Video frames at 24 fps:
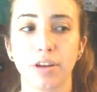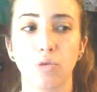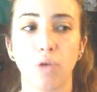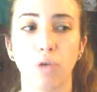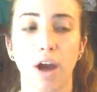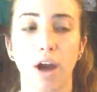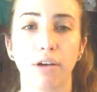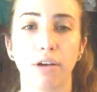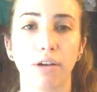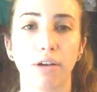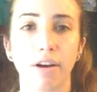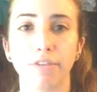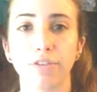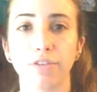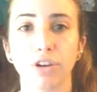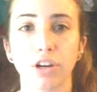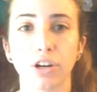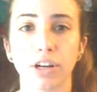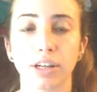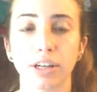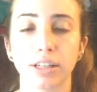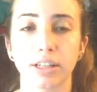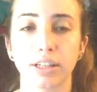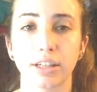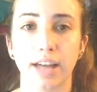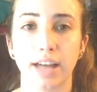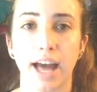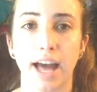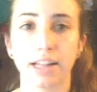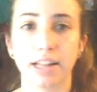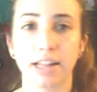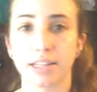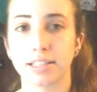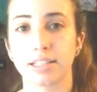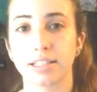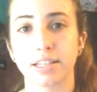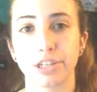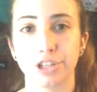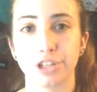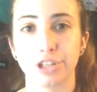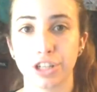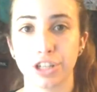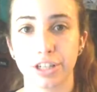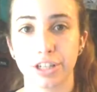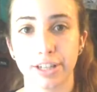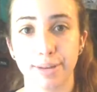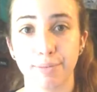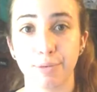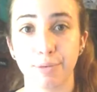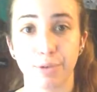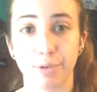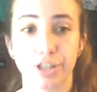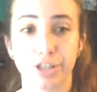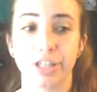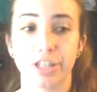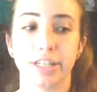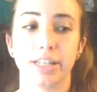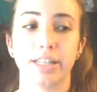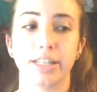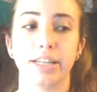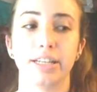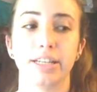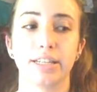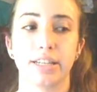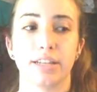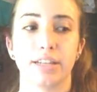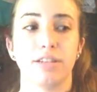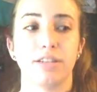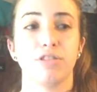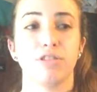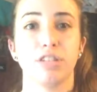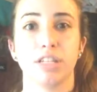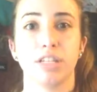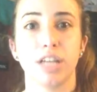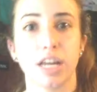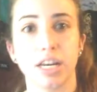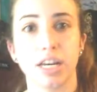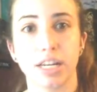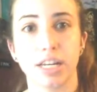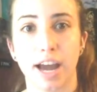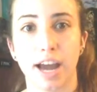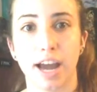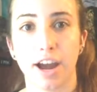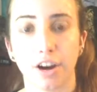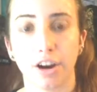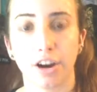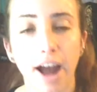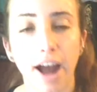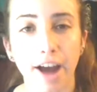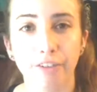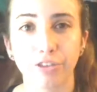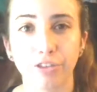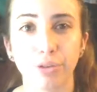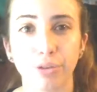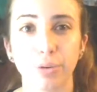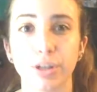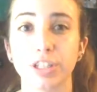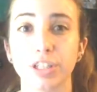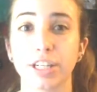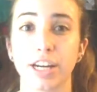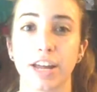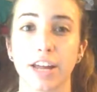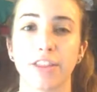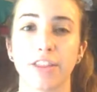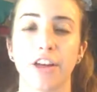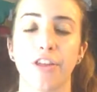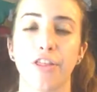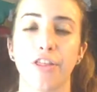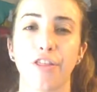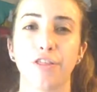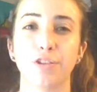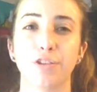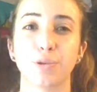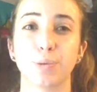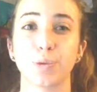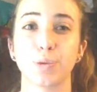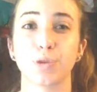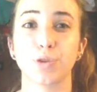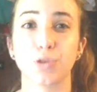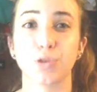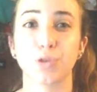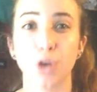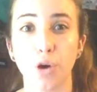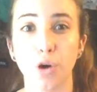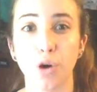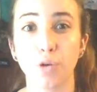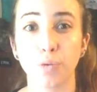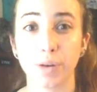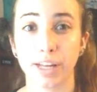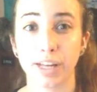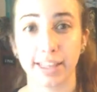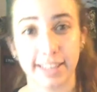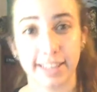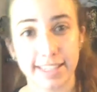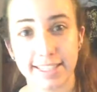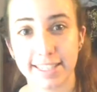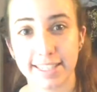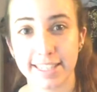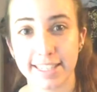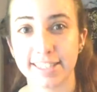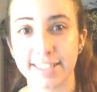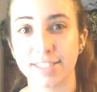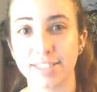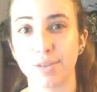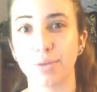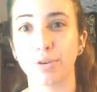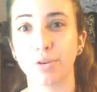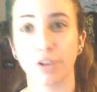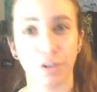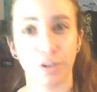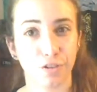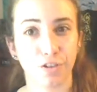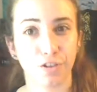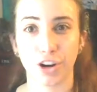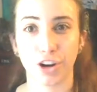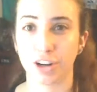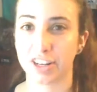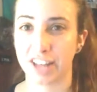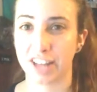however callously she seemed when she did this, it did get her afterwards, and I thought that this was so realistic, so good for her